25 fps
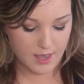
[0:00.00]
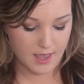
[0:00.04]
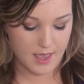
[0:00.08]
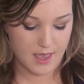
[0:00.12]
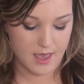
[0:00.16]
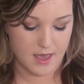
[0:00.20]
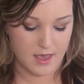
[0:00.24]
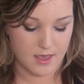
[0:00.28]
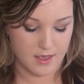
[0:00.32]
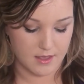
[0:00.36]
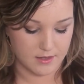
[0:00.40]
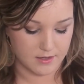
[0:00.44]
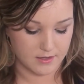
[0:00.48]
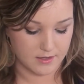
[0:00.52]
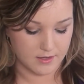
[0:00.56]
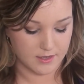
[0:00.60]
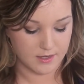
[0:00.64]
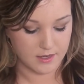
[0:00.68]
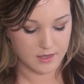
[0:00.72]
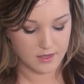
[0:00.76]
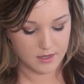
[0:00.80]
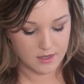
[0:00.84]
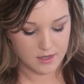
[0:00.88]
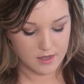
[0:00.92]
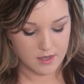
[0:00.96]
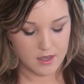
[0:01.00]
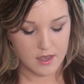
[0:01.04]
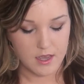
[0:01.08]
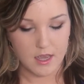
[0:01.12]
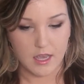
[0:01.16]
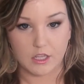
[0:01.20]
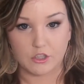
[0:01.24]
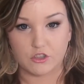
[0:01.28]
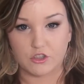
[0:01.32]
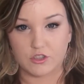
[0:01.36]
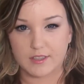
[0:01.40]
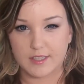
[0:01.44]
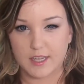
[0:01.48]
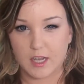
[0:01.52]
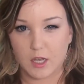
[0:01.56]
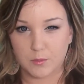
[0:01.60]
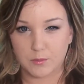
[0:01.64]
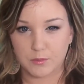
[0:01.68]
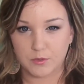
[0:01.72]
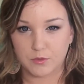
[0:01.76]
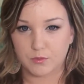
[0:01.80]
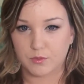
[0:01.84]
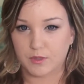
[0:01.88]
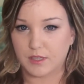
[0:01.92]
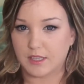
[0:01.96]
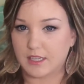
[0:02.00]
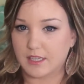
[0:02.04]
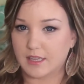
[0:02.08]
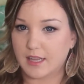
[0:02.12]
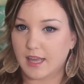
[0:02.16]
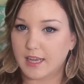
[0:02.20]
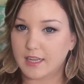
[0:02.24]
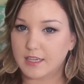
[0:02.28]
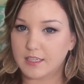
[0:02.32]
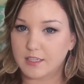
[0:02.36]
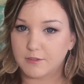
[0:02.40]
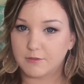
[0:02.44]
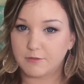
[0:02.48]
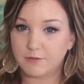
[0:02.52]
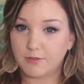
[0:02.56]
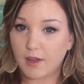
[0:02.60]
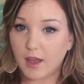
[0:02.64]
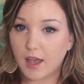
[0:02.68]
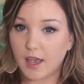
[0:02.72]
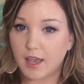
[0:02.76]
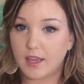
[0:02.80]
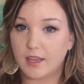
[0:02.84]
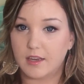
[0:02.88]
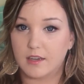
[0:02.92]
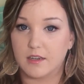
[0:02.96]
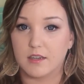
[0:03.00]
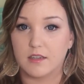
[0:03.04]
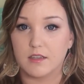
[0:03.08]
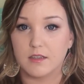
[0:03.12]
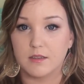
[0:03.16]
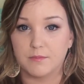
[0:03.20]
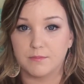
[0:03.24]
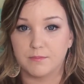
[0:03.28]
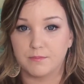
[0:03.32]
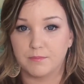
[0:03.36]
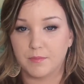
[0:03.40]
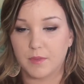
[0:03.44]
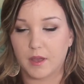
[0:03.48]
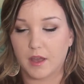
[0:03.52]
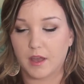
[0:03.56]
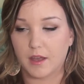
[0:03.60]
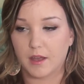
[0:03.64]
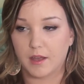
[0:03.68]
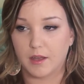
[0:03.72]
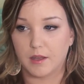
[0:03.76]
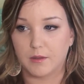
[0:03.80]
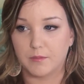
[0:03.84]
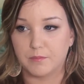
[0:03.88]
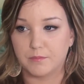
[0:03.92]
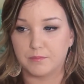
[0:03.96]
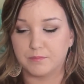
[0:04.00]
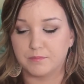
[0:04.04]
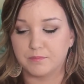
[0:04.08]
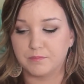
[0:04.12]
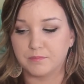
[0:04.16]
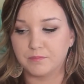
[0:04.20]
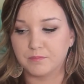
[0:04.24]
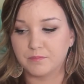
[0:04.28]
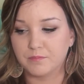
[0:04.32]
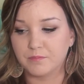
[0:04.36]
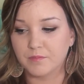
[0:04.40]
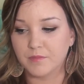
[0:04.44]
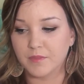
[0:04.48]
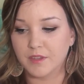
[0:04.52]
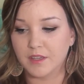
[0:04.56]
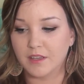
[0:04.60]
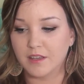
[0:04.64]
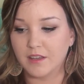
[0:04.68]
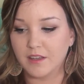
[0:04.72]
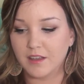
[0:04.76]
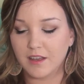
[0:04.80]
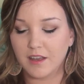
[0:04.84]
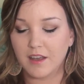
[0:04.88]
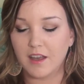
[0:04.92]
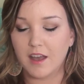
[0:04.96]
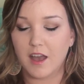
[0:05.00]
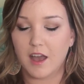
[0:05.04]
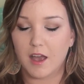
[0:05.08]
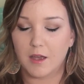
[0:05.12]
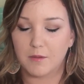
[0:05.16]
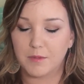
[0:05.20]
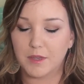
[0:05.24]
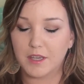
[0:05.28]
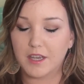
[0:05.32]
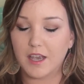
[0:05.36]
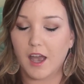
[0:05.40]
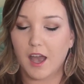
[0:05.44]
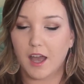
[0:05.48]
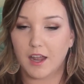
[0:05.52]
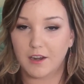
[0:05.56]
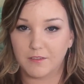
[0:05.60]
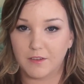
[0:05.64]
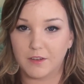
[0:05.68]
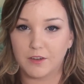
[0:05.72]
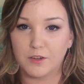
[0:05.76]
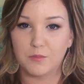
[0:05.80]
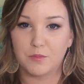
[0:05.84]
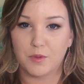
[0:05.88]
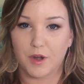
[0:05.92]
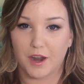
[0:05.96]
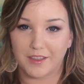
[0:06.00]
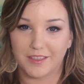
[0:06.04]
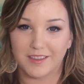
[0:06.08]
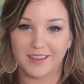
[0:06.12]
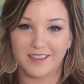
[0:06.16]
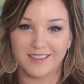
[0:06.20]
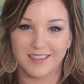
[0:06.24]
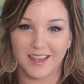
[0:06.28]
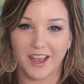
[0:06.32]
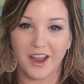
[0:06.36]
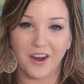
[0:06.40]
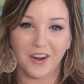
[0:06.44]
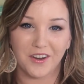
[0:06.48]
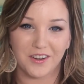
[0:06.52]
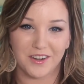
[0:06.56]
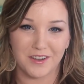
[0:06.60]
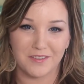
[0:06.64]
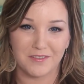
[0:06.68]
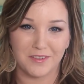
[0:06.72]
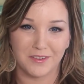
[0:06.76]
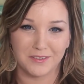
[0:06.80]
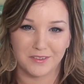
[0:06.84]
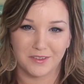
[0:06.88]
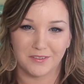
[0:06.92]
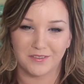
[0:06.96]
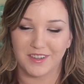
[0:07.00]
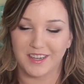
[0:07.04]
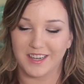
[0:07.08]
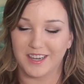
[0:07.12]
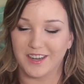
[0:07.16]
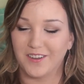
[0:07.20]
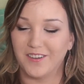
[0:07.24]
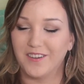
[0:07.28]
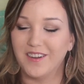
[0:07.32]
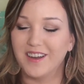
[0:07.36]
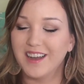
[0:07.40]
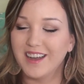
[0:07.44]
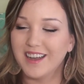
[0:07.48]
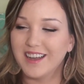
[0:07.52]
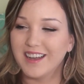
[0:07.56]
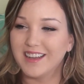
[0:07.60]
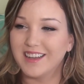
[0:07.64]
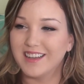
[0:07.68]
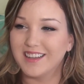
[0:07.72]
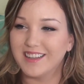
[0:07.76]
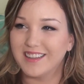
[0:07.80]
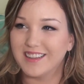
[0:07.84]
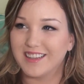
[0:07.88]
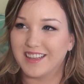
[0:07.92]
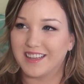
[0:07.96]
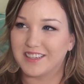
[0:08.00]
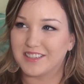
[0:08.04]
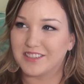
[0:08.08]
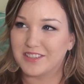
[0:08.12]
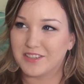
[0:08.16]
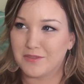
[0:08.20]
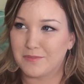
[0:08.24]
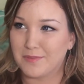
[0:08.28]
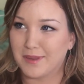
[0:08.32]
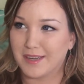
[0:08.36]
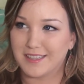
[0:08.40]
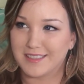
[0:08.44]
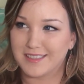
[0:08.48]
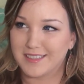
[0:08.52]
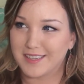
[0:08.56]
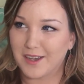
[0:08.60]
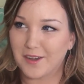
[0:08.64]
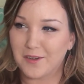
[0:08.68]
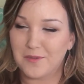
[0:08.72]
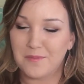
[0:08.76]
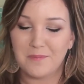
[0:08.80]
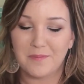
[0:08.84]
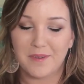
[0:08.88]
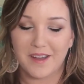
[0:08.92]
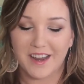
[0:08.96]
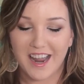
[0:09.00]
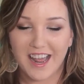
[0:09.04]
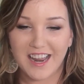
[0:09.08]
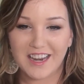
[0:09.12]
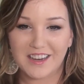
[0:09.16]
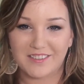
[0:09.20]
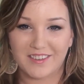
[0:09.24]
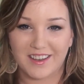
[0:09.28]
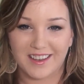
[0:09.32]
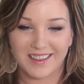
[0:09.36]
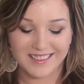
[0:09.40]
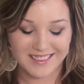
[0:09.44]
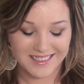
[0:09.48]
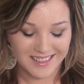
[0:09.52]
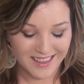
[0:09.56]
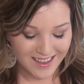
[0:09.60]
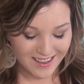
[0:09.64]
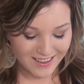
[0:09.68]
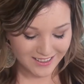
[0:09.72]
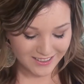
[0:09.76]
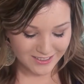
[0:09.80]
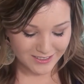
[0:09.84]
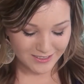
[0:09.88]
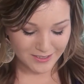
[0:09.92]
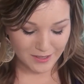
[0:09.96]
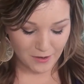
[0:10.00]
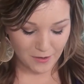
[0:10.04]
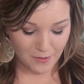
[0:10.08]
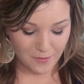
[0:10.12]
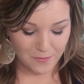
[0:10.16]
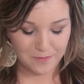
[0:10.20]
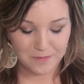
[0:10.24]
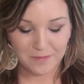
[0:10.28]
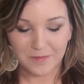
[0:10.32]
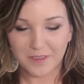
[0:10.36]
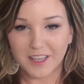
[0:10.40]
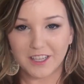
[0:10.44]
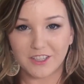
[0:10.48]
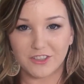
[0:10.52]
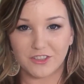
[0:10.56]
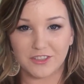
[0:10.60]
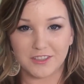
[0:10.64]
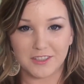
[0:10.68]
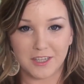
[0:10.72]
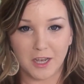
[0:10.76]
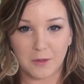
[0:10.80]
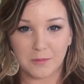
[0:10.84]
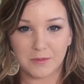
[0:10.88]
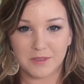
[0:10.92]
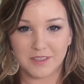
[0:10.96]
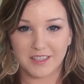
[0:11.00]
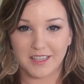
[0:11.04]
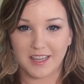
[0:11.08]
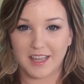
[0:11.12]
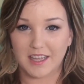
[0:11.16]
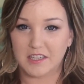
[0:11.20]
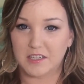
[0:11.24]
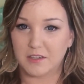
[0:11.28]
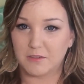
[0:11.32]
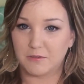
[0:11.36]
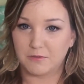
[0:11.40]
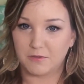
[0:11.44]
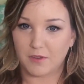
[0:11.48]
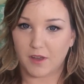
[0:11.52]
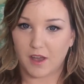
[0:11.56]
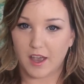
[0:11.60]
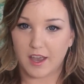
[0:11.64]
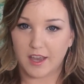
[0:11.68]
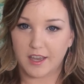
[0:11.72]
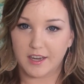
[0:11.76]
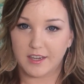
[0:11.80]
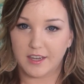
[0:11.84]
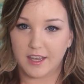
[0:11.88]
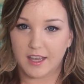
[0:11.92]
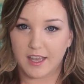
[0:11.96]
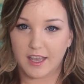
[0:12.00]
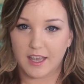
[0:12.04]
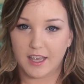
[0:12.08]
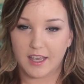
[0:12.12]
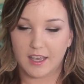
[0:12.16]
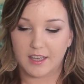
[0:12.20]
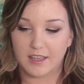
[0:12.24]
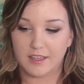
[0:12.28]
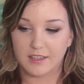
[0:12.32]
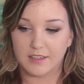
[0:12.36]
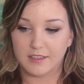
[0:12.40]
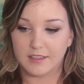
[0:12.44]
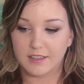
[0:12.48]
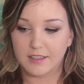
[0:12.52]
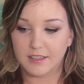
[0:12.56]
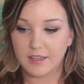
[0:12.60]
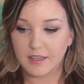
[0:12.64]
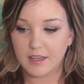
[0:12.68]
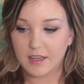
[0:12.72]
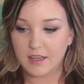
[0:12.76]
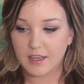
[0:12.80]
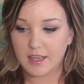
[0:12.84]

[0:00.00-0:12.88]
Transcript: And it just helps really like define, I'm like kind of out of breath because I already filmed a video like 2 minutes ago. But anyways, so it just helps to like define and